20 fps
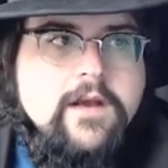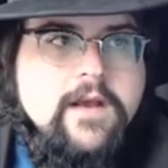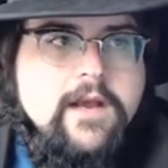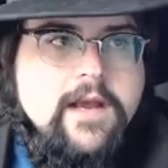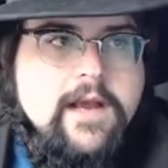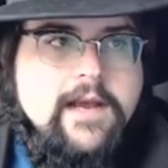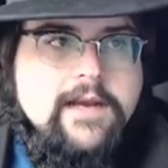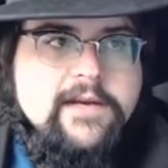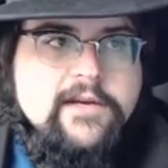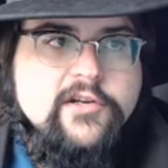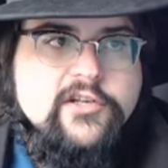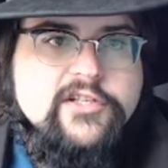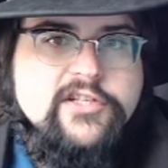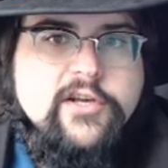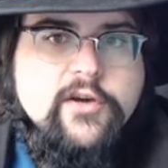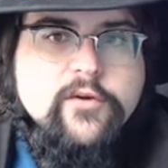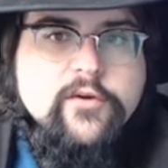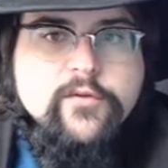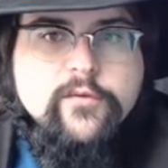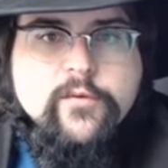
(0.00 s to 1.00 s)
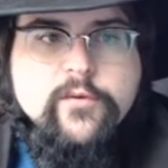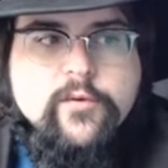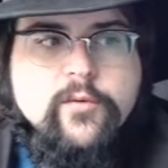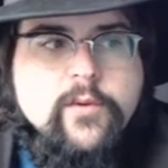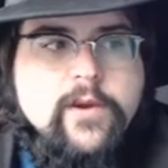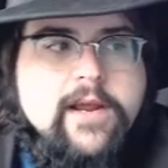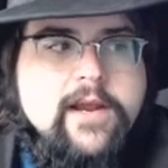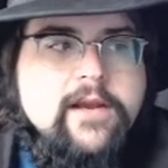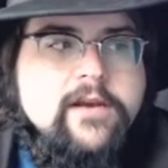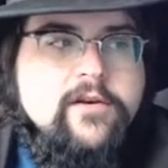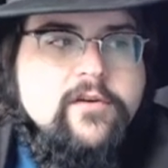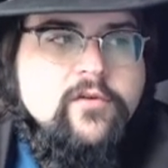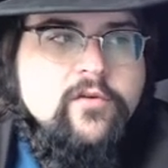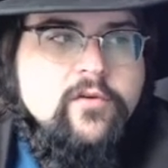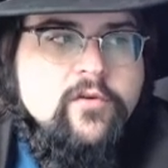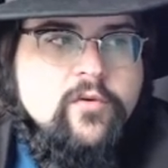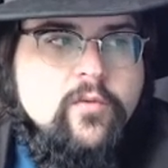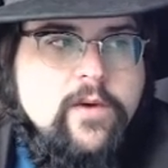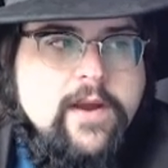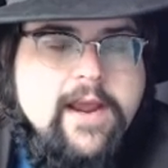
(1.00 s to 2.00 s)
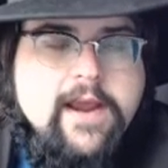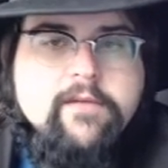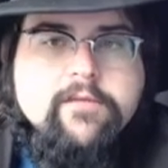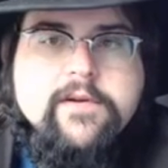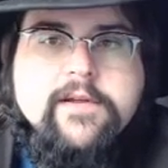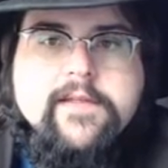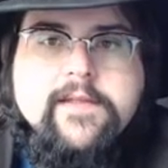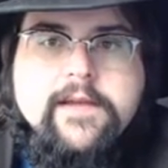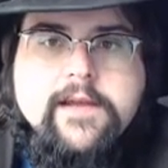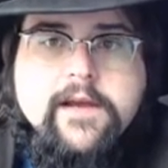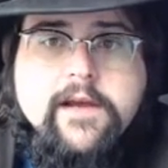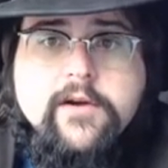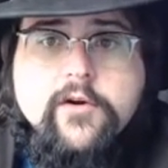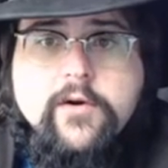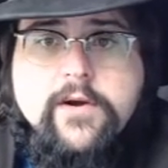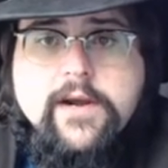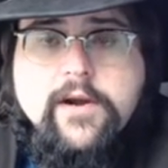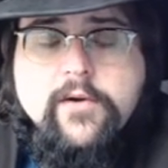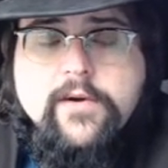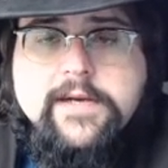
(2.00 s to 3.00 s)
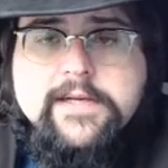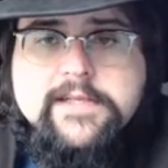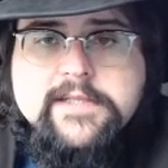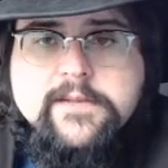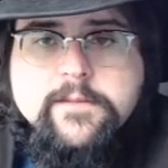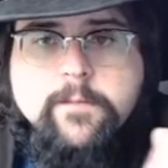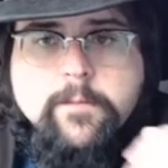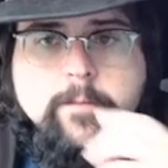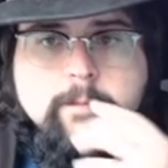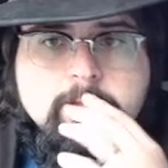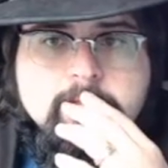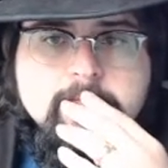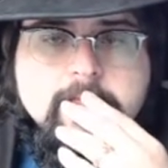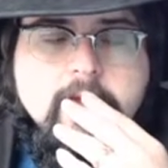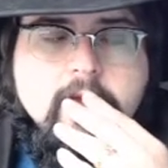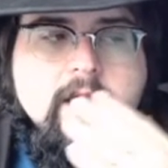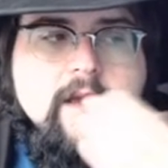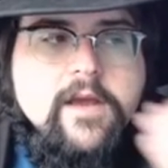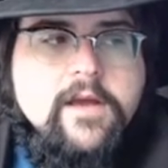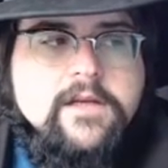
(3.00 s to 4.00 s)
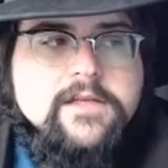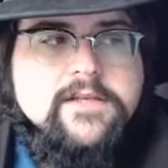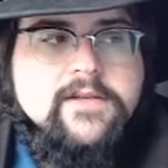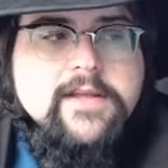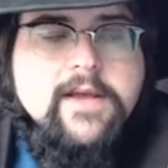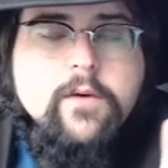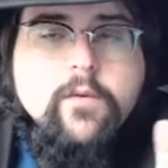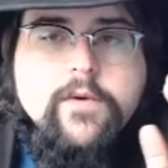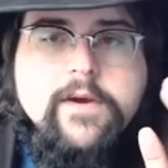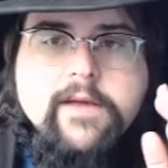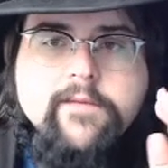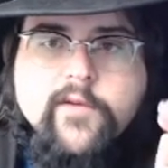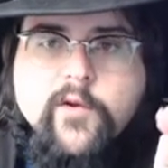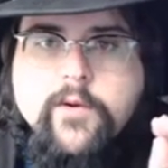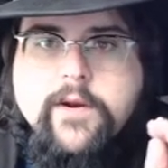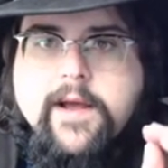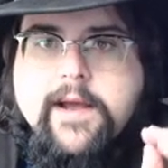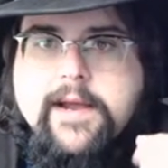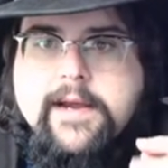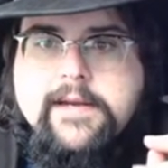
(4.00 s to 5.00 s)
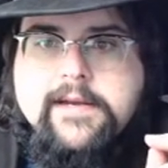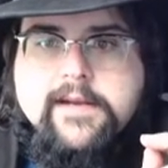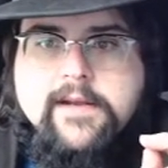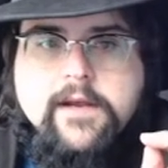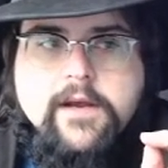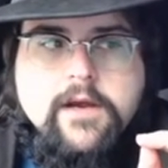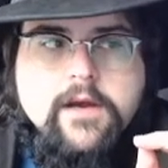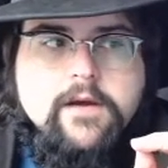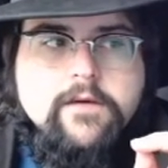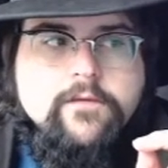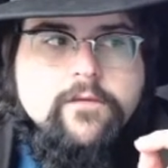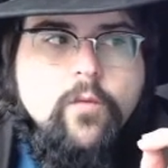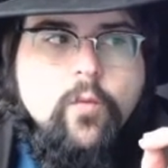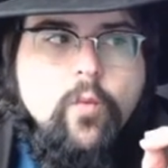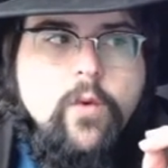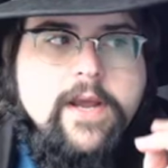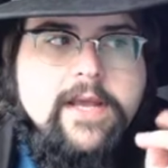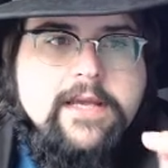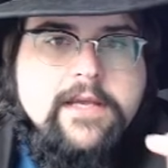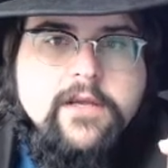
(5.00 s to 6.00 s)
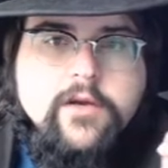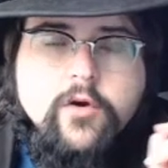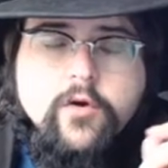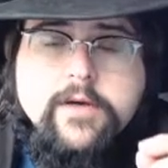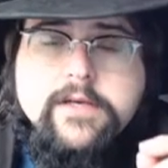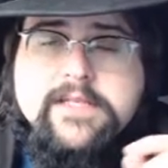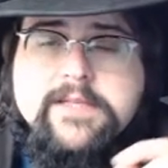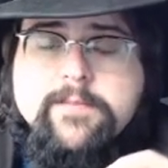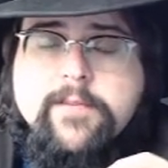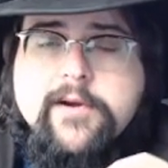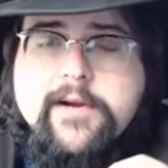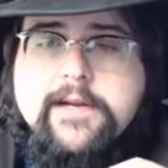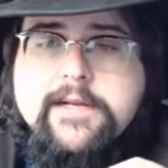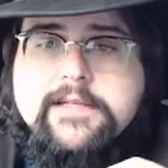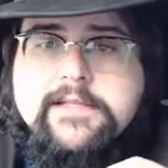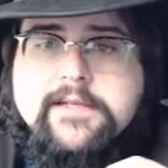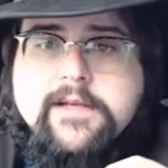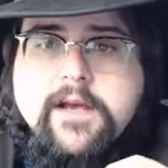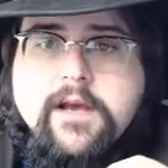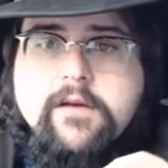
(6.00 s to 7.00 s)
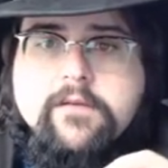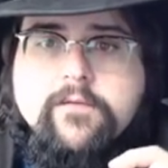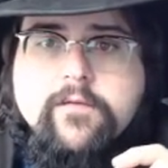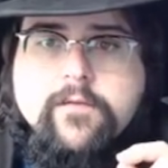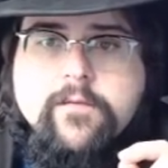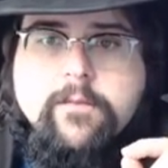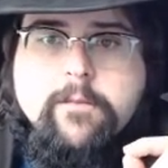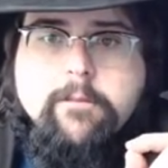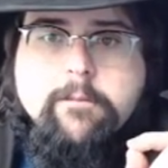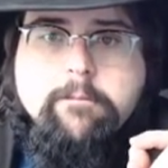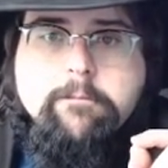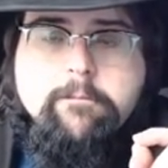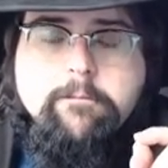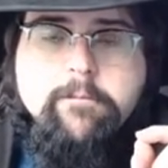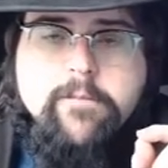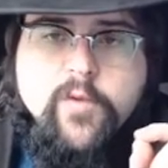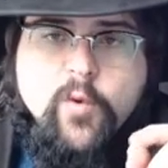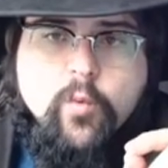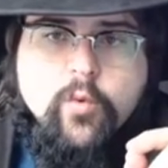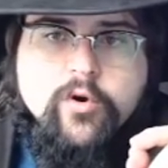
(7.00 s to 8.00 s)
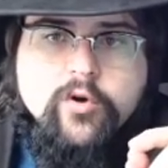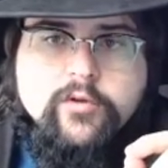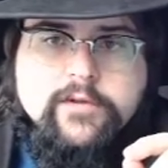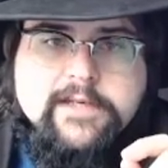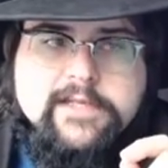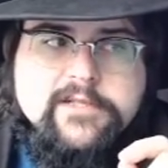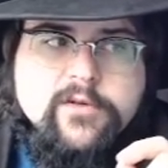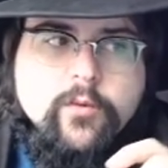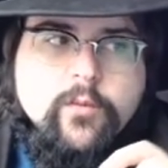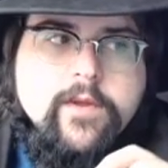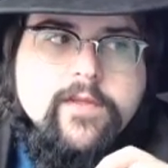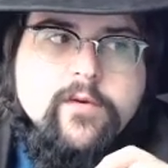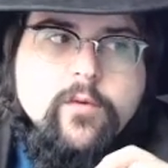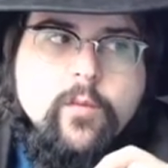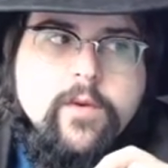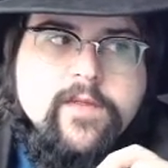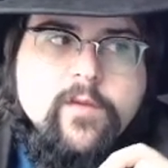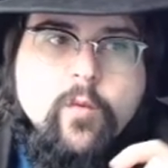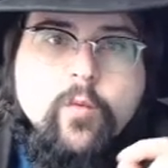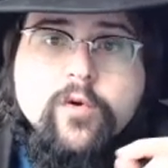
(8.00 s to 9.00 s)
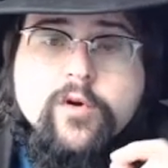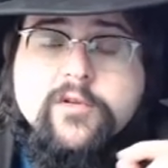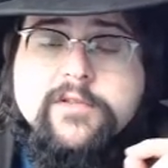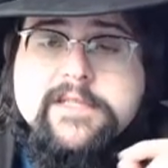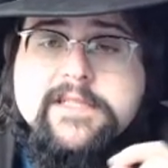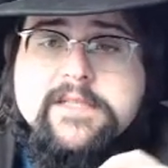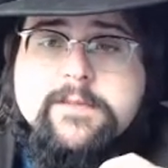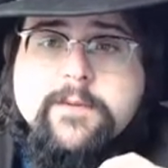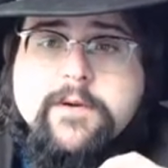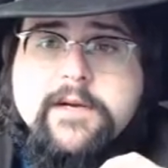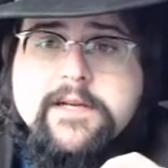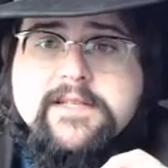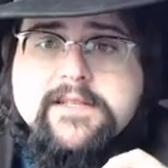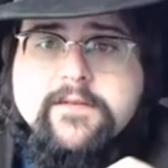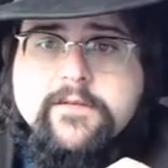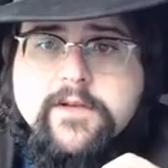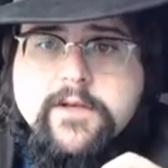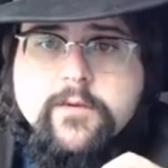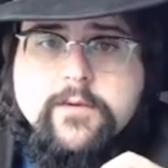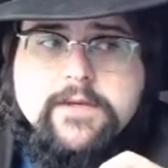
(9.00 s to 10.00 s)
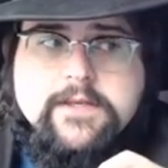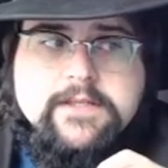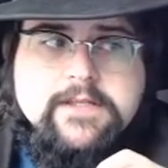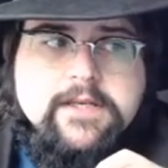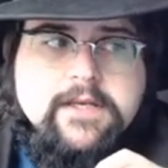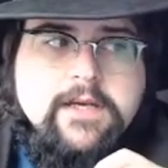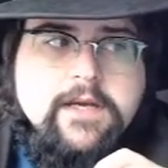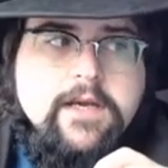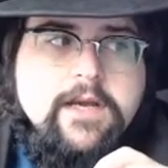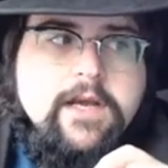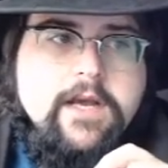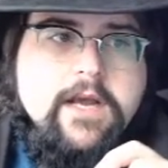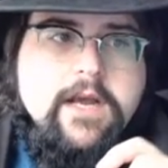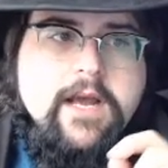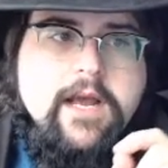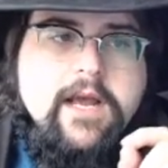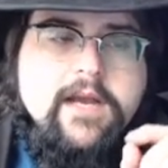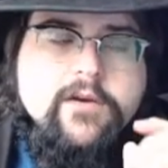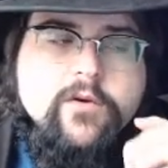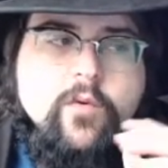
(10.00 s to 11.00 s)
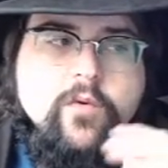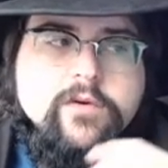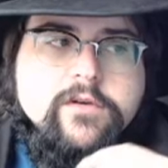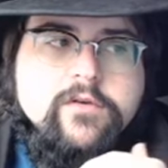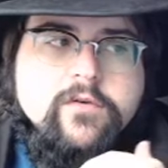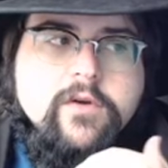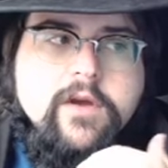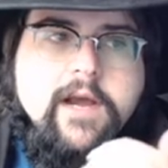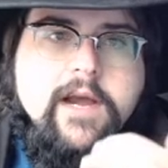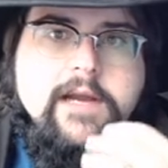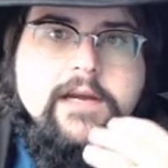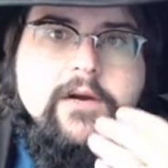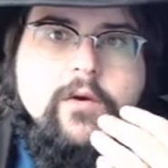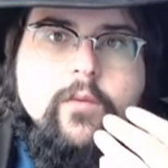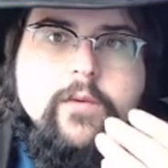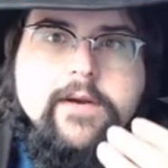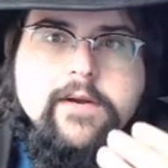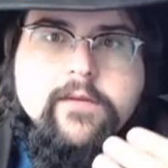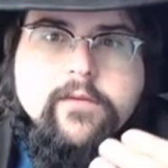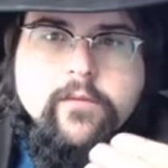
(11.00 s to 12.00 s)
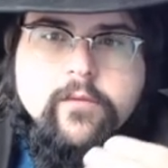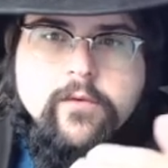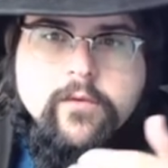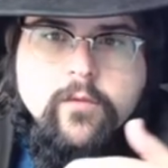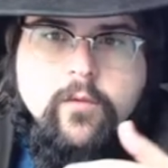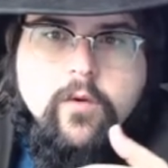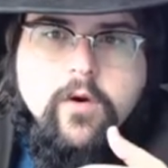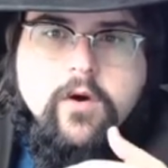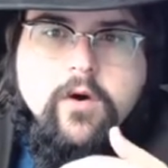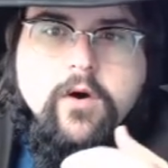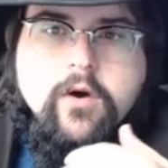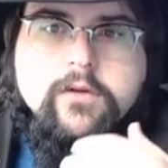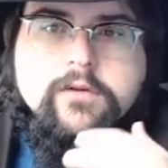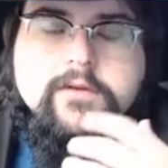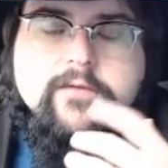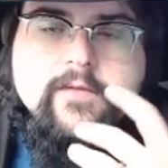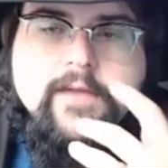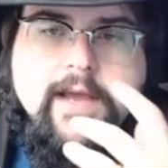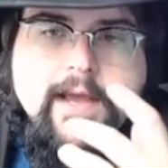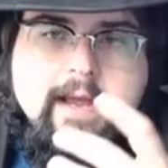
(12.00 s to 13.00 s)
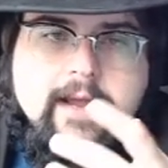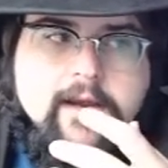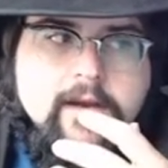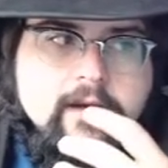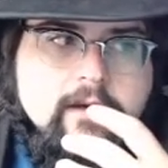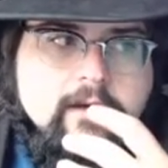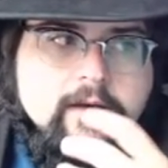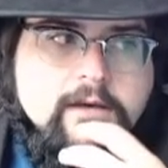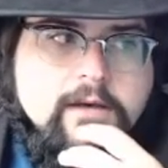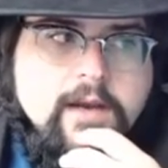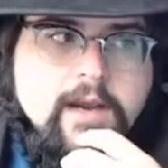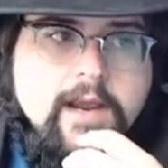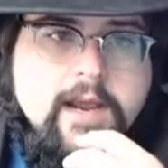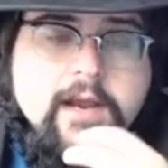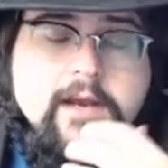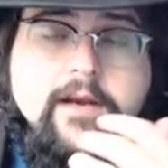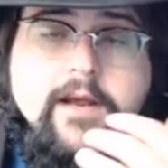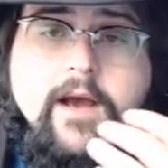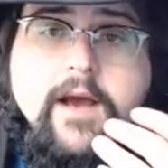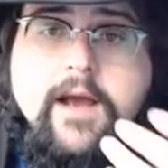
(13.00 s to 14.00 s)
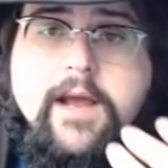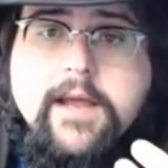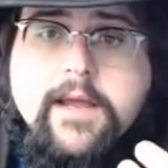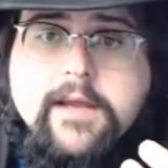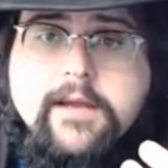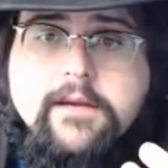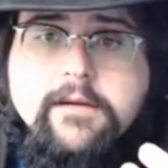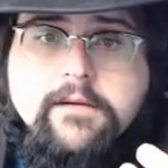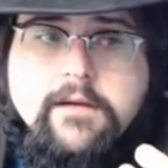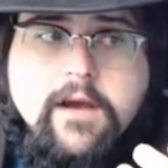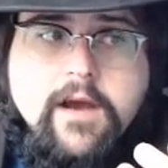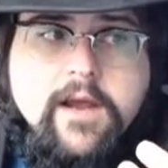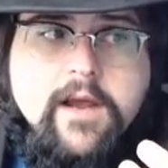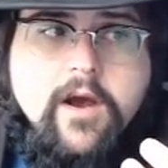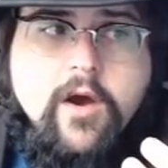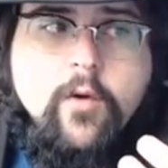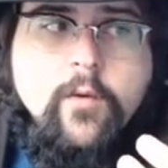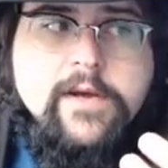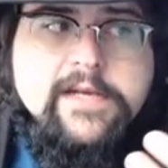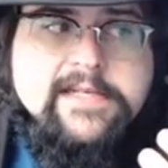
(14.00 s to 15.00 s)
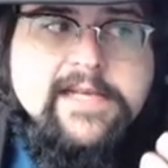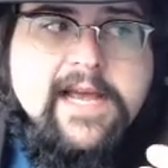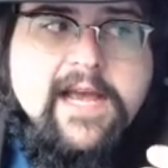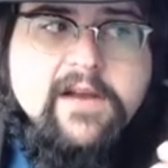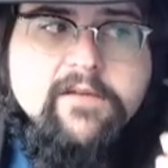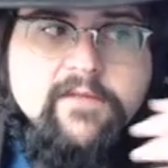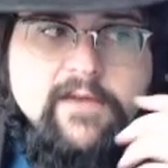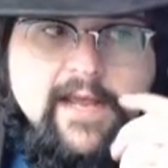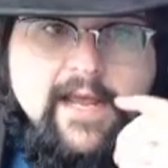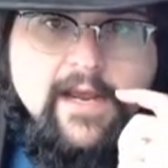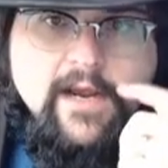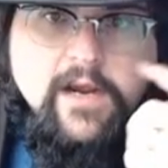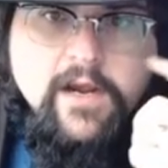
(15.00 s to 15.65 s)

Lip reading: And you just go through and do everything under Aries. So that will give you an idea of what your experience of the world is, or rather what the world's experience of you is. And you want to kind of read through all of that, and I always advocate